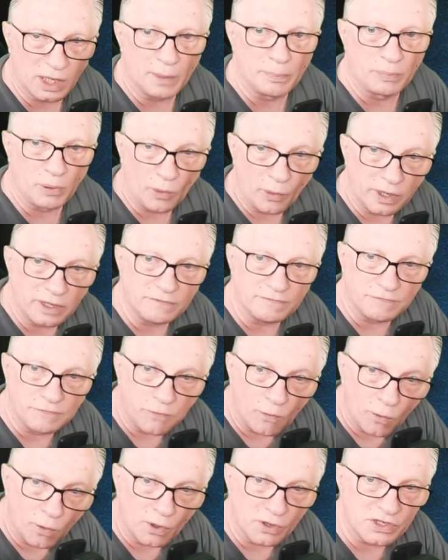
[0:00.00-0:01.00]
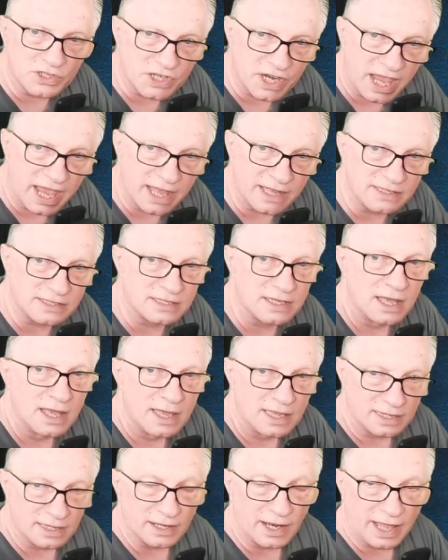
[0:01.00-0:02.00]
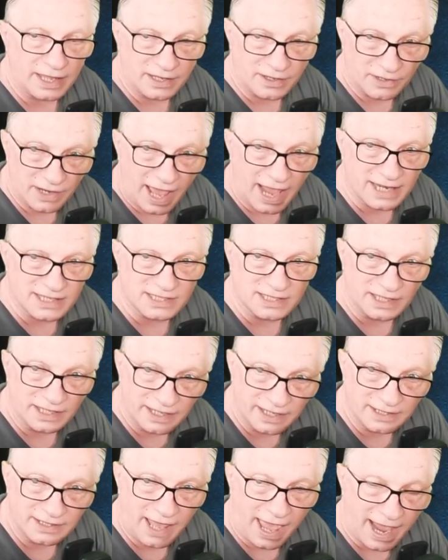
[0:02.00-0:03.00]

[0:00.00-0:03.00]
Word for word: a zero point four chance that I could accident,